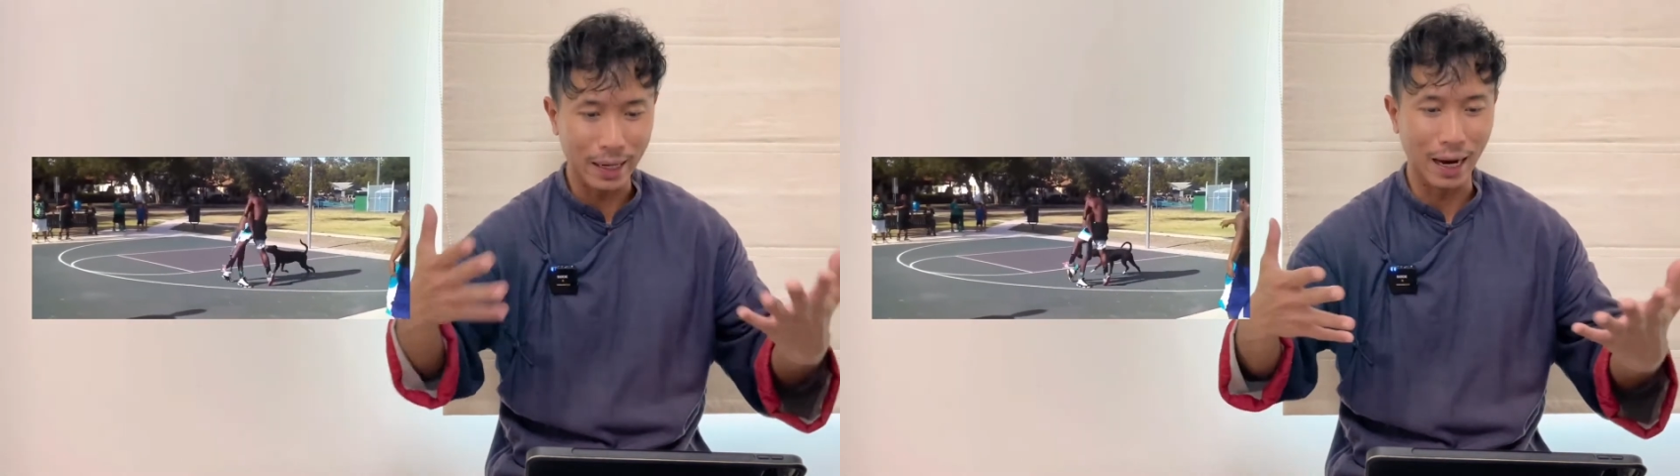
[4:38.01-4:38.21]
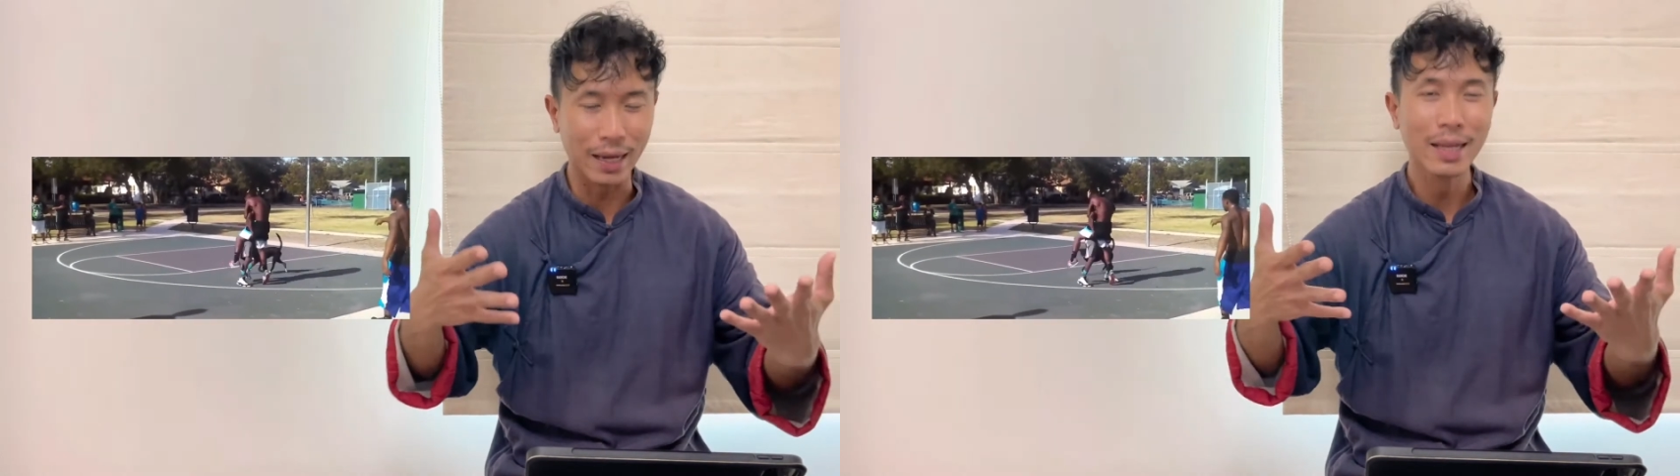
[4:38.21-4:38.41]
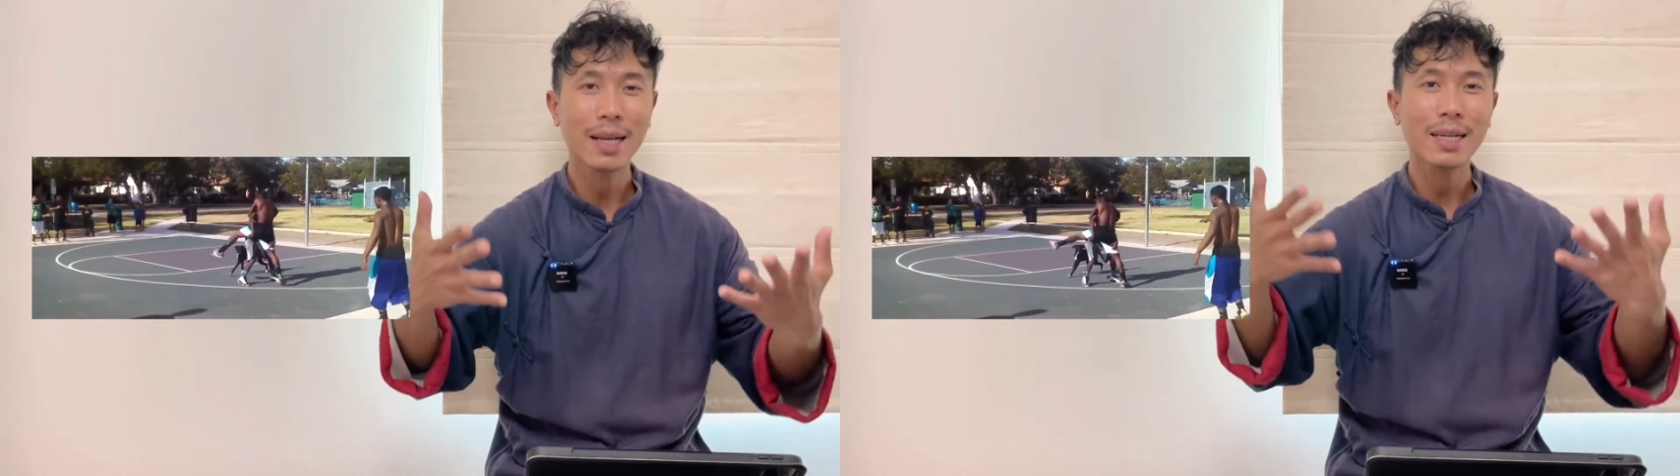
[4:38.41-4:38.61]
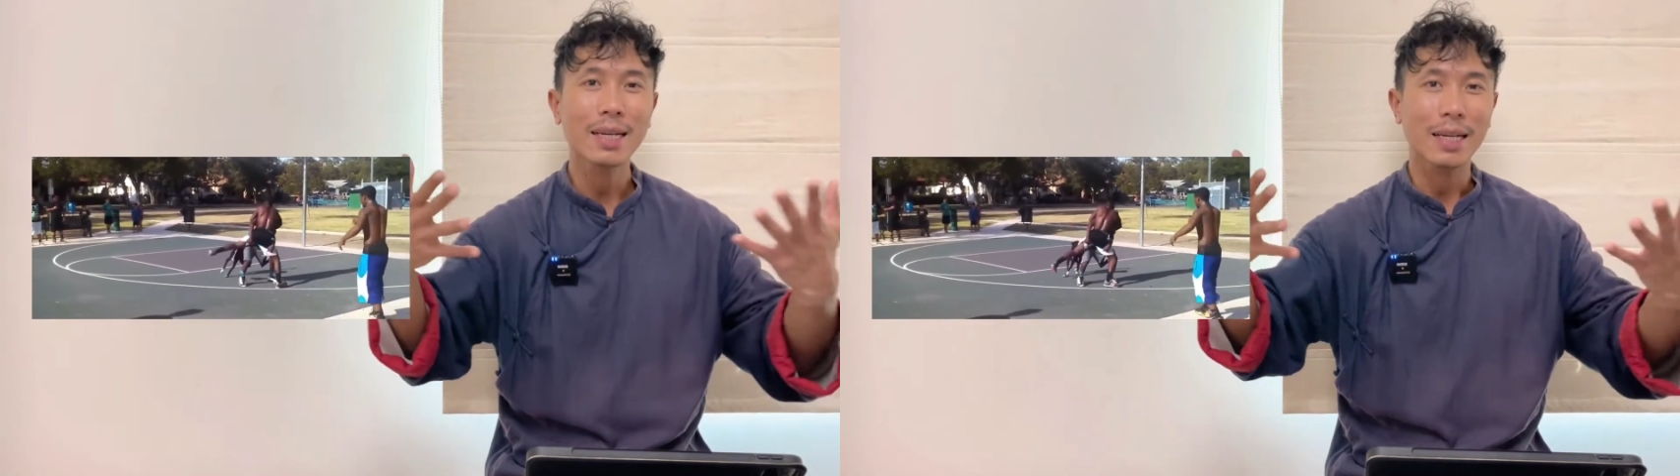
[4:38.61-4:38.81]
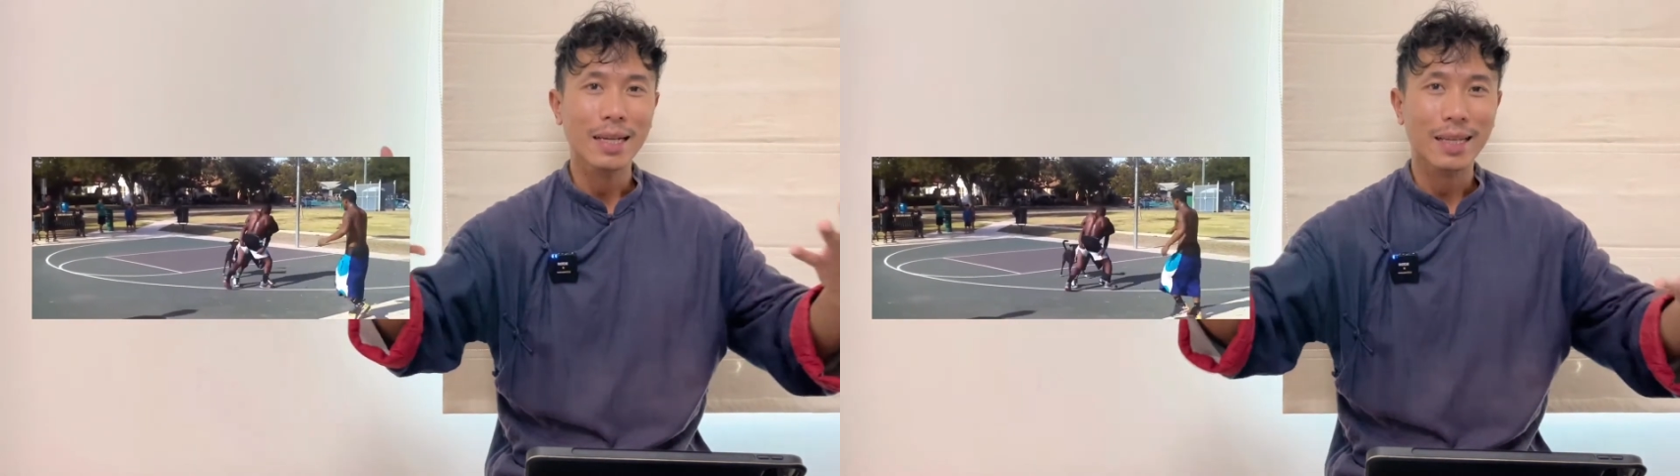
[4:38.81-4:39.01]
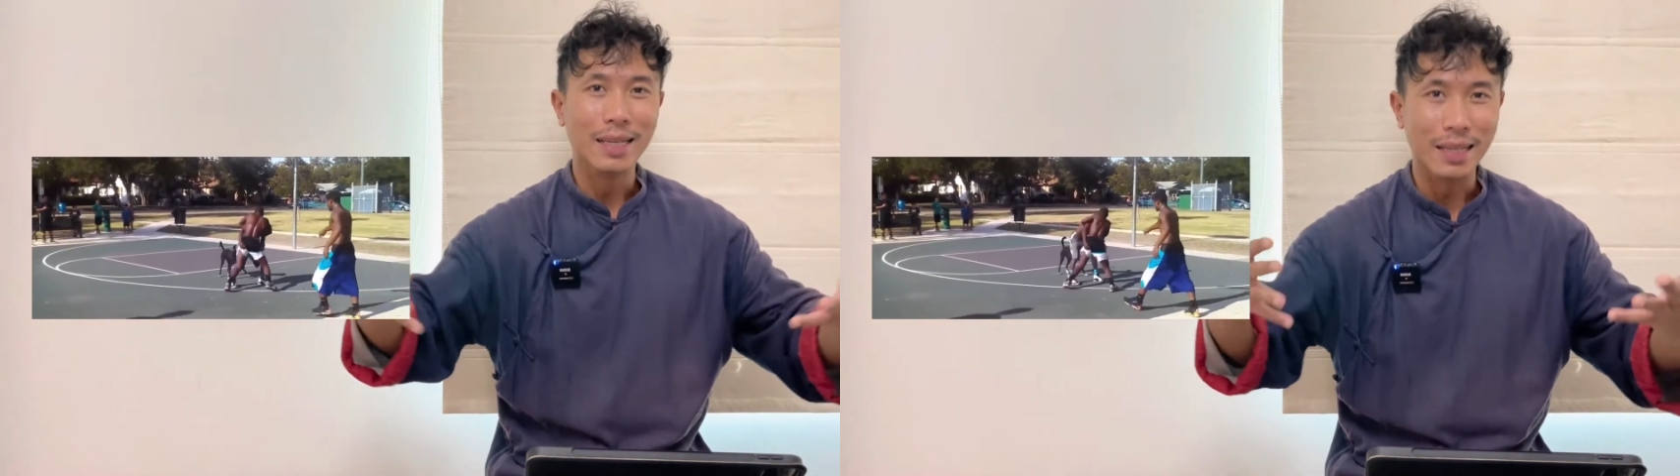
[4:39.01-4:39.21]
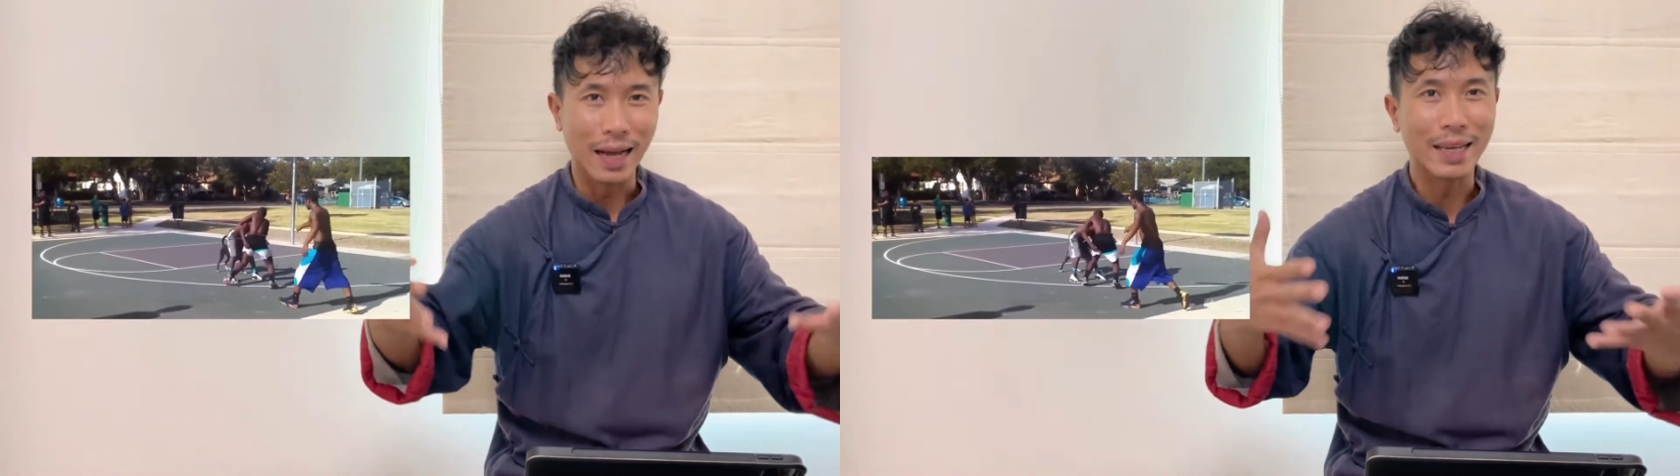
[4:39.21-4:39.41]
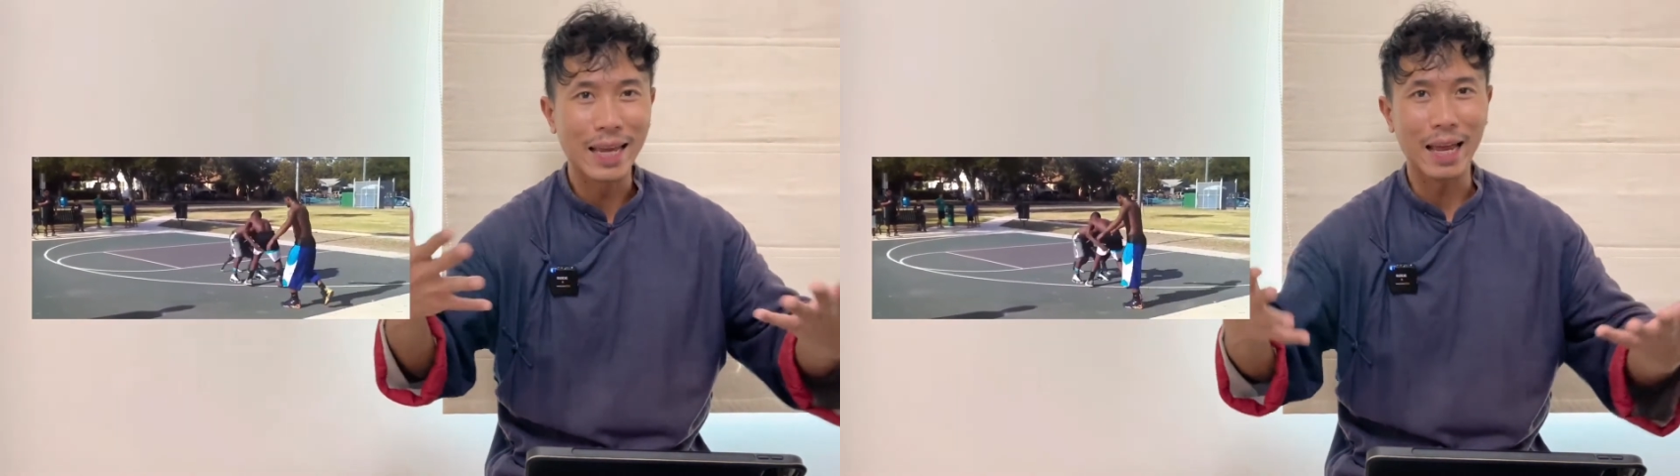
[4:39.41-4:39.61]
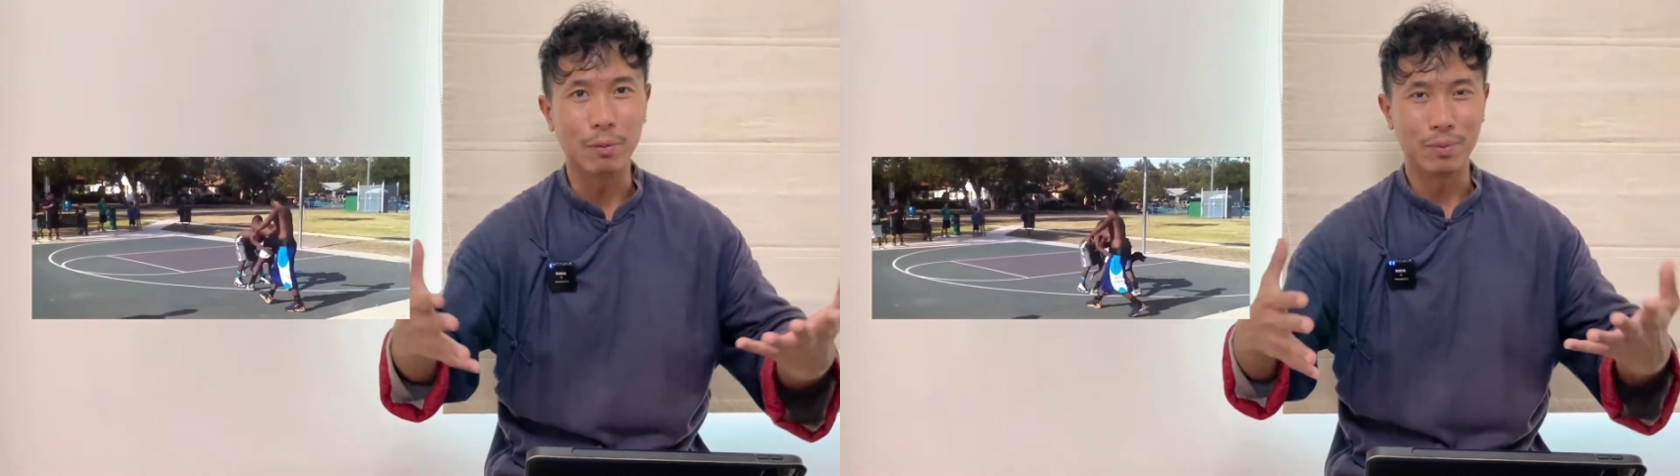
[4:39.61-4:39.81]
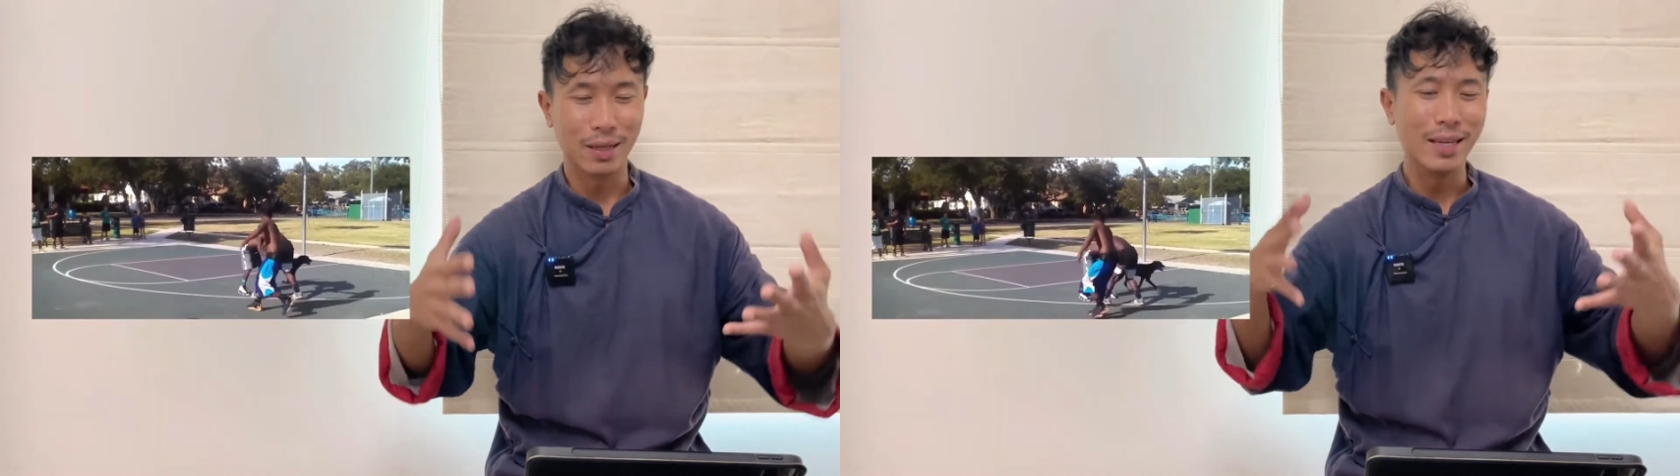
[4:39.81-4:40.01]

guy again.